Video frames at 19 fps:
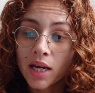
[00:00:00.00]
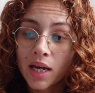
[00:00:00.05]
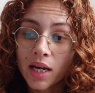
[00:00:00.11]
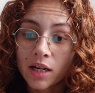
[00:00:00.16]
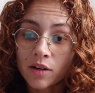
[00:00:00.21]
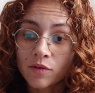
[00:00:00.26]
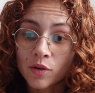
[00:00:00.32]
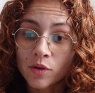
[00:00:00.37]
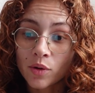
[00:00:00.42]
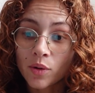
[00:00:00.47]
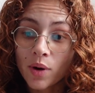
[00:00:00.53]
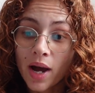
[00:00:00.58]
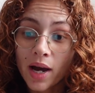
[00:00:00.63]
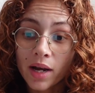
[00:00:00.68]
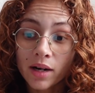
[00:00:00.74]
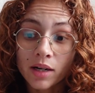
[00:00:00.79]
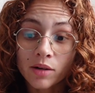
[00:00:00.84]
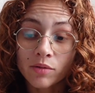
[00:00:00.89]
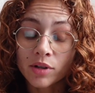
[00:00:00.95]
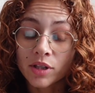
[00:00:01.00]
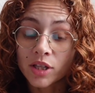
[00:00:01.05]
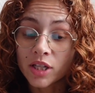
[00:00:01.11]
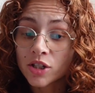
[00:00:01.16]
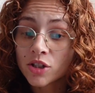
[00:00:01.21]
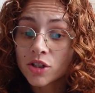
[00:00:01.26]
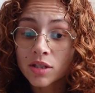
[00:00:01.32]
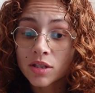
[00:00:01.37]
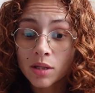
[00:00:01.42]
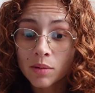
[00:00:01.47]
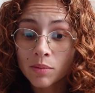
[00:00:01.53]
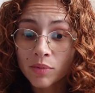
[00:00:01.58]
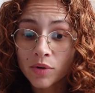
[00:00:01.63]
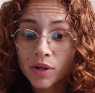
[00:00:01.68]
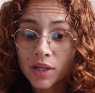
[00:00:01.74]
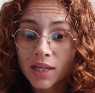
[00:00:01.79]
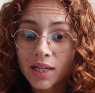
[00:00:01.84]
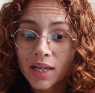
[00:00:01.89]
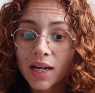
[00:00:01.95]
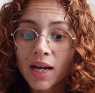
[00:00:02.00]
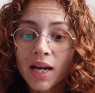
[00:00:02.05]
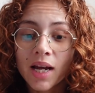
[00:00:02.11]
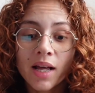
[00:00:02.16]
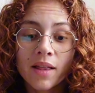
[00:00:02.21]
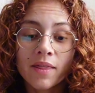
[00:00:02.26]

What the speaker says: And if you had a religious upbringing,